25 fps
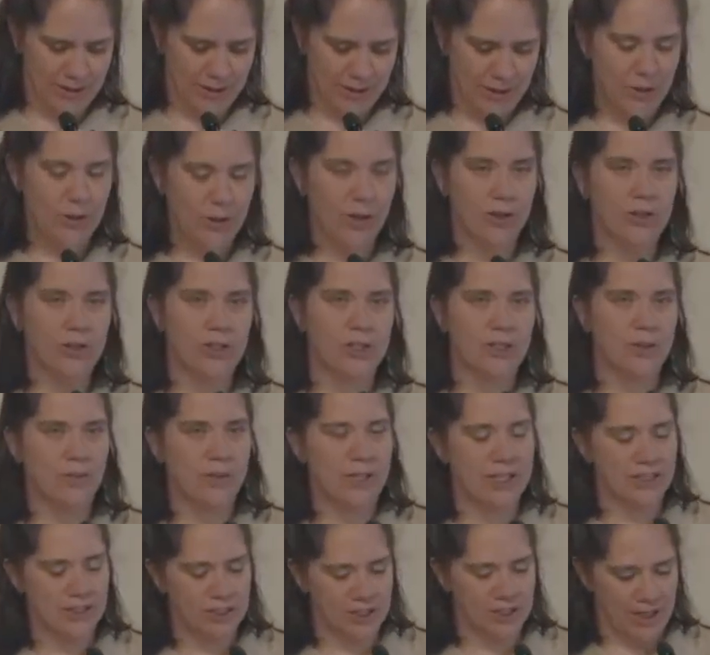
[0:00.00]
You don't need to
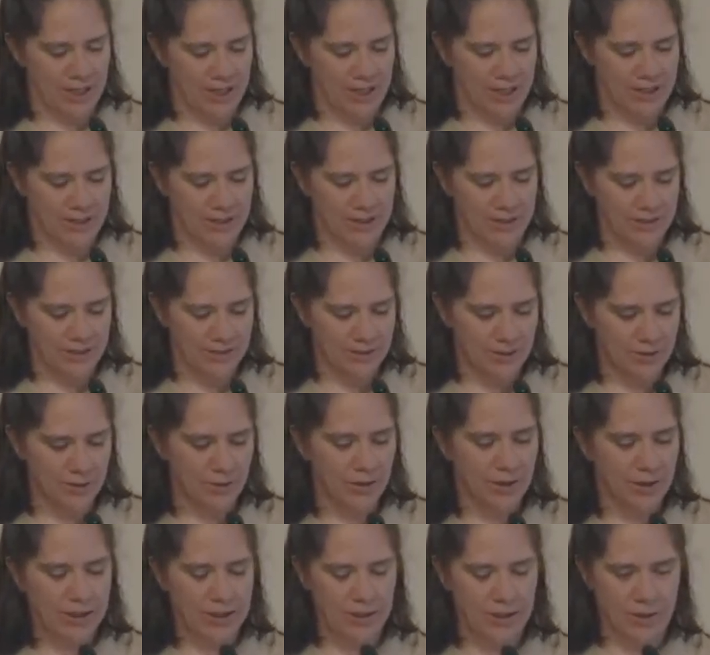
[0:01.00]
be a child
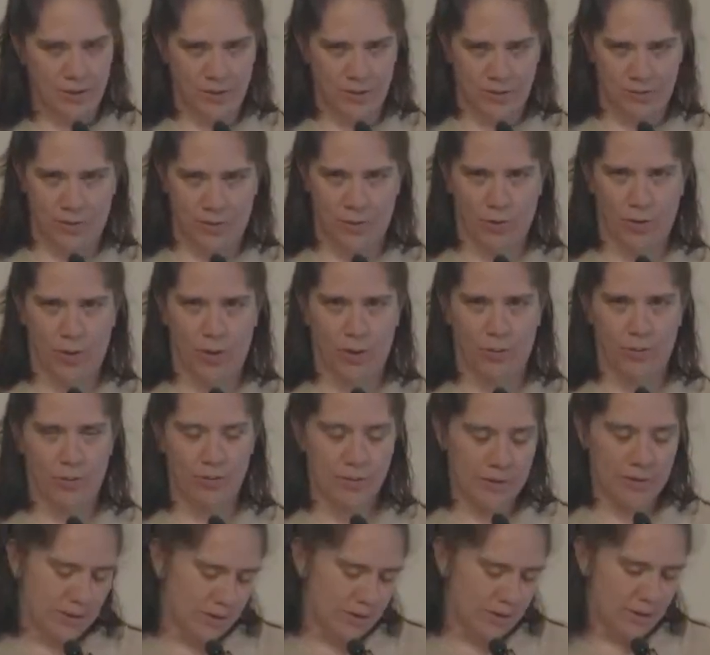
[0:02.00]
or in a
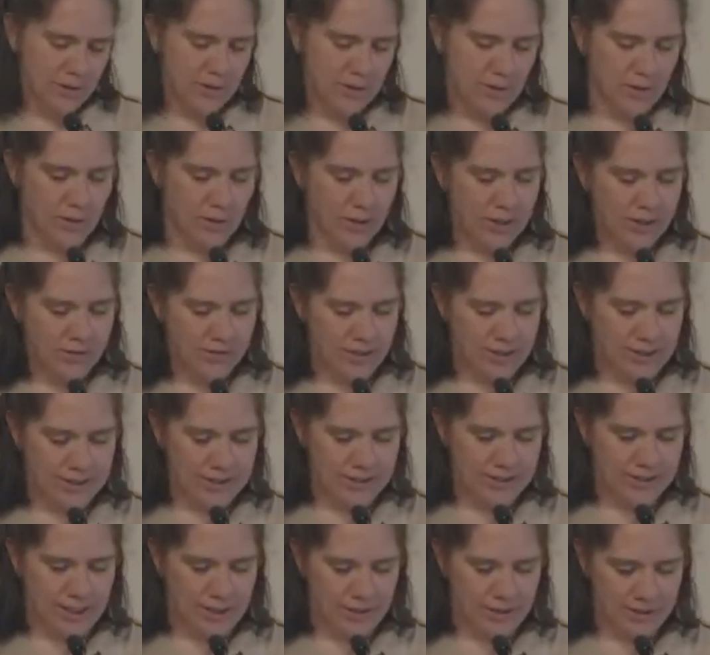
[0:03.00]
uniform or even in
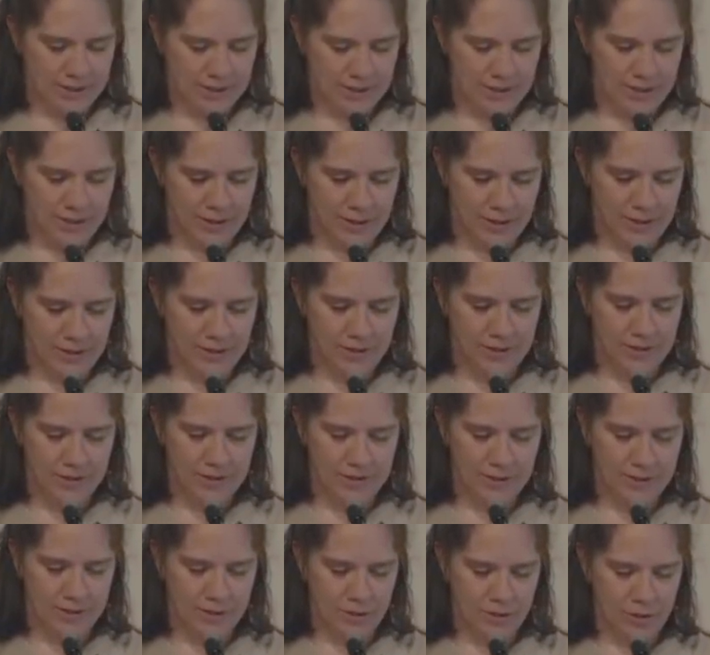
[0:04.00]
Scouts at all
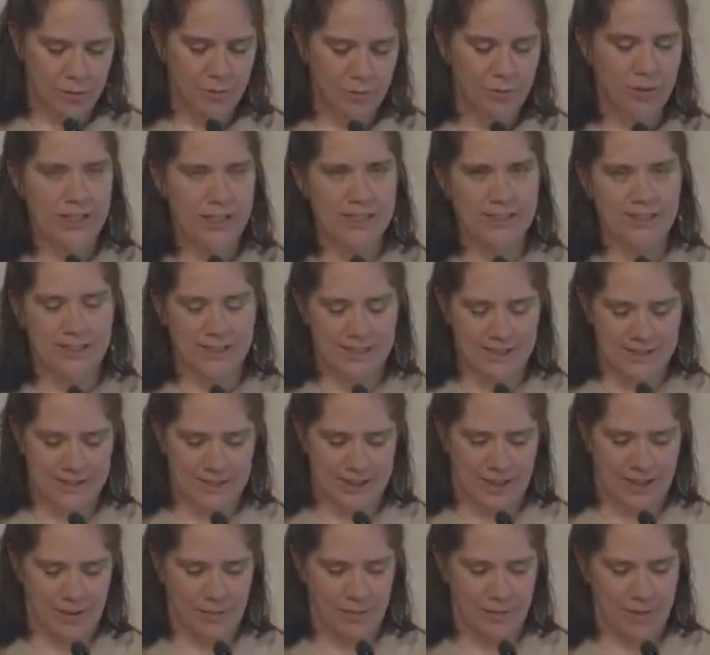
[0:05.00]
to embrace these
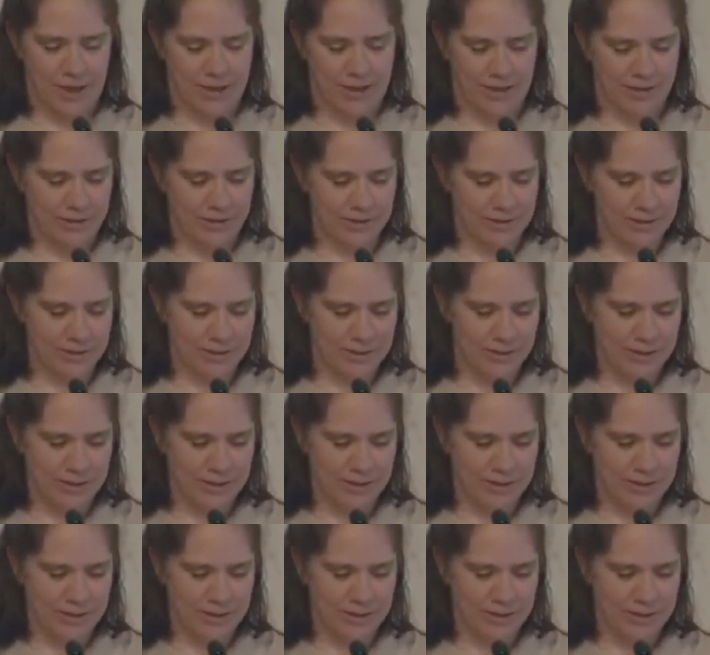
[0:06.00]
Scout mottos.